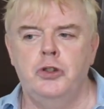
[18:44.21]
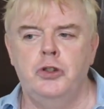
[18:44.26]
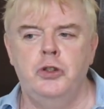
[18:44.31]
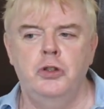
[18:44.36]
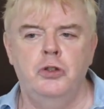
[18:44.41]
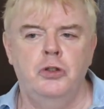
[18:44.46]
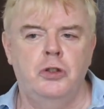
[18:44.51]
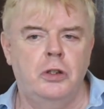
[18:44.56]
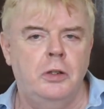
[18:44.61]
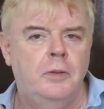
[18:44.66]

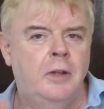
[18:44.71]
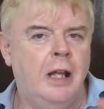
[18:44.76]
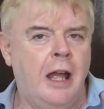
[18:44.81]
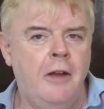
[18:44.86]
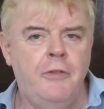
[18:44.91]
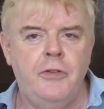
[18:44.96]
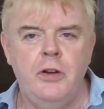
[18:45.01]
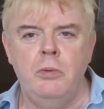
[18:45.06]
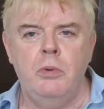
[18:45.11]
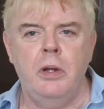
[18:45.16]
to
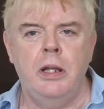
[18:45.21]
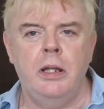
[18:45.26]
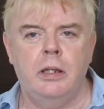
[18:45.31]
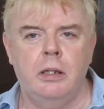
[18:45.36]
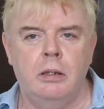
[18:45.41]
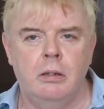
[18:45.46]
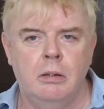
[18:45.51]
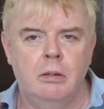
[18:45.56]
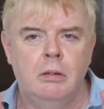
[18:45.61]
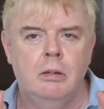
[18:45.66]
every week,
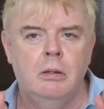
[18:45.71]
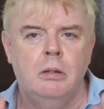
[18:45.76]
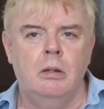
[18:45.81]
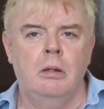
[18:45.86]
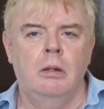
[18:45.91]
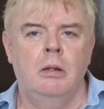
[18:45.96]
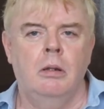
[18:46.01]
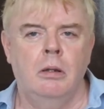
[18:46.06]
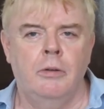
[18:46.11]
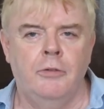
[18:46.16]

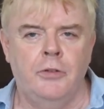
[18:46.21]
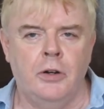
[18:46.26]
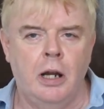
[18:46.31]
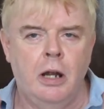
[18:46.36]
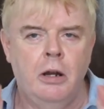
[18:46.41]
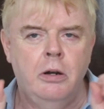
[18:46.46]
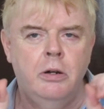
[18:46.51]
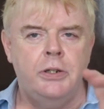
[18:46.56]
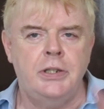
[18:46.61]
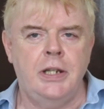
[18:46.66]
for
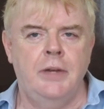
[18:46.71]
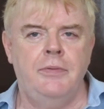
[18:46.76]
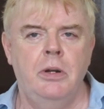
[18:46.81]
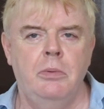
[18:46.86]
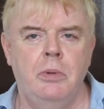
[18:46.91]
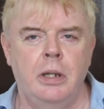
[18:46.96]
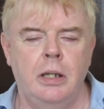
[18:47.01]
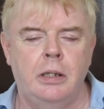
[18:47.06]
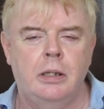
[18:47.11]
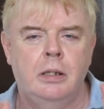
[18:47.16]
hours
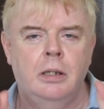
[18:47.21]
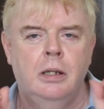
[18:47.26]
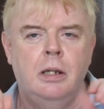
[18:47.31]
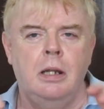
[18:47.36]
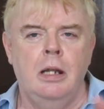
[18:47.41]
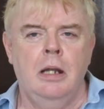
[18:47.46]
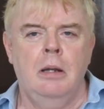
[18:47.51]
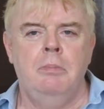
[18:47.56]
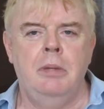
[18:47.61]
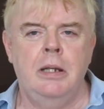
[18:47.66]
every week,
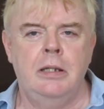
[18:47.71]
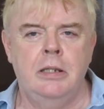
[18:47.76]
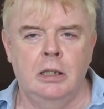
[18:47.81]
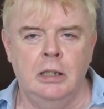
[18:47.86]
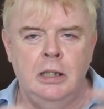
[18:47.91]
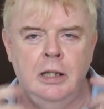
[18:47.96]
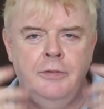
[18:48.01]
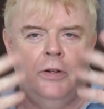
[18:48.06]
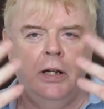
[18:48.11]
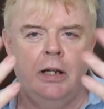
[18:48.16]
be
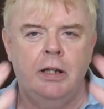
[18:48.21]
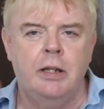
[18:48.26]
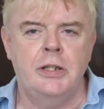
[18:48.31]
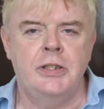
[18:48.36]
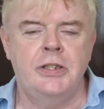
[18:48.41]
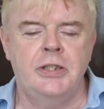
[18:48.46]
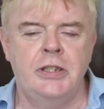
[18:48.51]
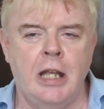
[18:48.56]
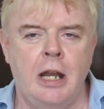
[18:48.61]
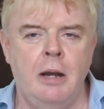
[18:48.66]
delivering
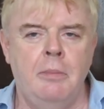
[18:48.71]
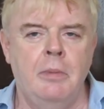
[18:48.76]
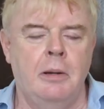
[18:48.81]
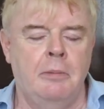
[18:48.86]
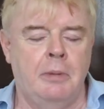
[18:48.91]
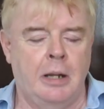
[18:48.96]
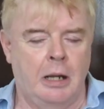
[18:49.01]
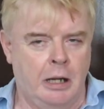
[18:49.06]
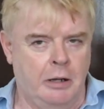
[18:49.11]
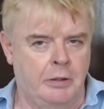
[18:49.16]
this
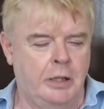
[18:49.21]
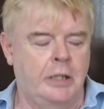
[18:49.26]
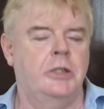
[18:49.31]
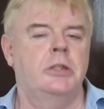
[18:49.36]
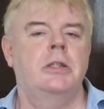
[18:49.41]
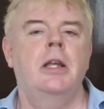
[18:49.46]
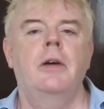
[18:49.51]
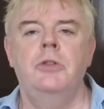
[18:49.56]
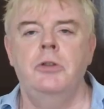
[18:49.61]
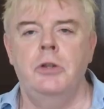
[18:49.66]
sermon about how they
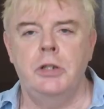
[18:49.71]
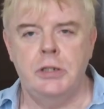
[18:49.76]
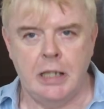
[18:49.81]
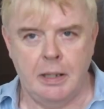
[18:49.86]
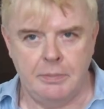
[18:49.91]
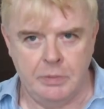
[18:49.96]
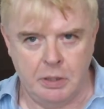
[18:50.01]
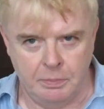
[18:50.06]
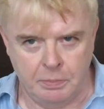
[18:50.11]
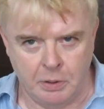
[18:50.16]
just have to
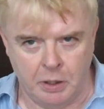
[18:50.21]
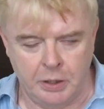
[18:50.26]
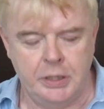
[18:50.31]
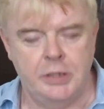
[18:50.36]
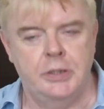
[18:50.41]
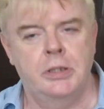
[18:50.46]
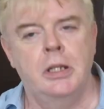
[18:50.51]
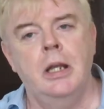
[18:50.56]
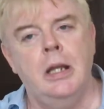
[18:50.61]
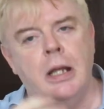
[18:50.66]
accept their
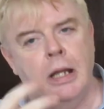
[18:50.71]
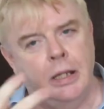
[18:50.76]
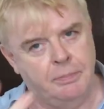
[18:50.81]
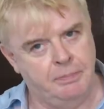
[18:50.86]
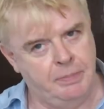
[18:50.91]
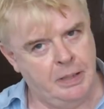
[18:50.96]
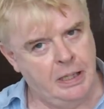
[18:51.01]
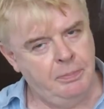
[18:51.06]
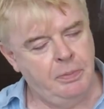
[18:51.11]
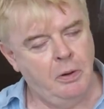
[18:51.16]
bodies,
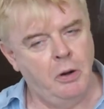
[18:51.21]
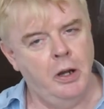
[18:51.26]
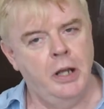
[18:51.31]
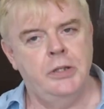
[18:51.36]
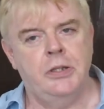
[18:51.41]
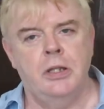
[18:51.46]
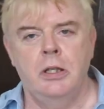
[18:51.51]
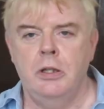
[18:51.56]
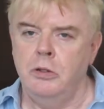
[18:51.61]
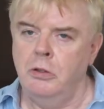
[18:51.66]
be
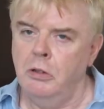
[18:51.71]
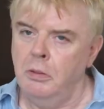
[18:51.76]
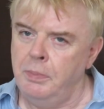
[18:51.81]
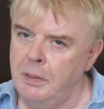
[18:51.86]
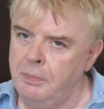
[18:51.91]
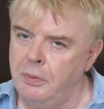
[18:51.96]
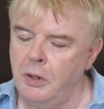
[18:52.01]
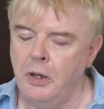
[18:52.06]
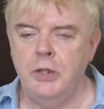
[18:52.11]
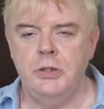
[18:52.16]
boys, you'll
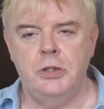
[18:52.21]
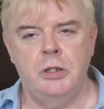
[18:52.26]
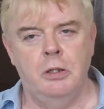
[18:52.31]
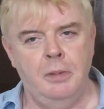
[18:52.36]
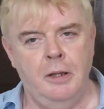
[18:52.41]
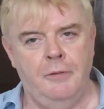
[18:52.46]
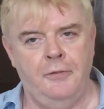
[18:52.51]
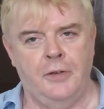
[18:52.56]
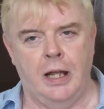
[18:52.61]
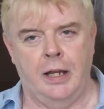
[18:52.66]
be boys,
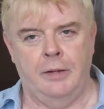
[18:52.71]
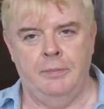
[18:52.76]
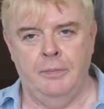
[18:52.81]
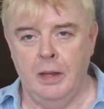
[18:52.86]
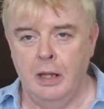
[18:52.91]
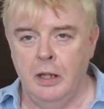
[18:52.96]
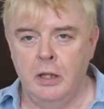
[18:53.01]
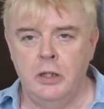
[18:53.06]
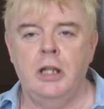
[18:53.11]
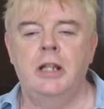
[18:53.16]
you'll be fine,
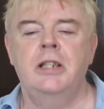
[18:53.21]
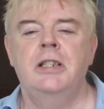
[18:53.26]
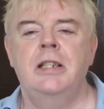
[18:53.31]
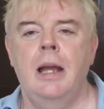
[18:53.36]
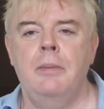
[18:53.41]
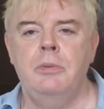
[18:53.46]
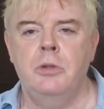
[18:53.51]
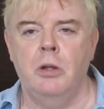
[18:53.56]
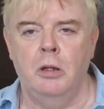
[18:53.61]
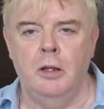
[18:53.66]

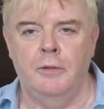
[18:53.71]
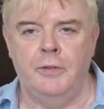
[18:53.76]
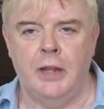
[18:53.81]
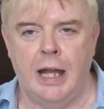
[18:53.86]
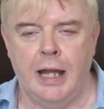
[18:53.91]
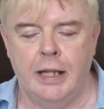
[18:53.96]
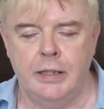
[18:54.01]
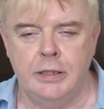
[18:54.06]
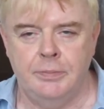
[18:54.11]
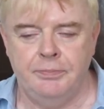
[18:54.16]
accept all of that.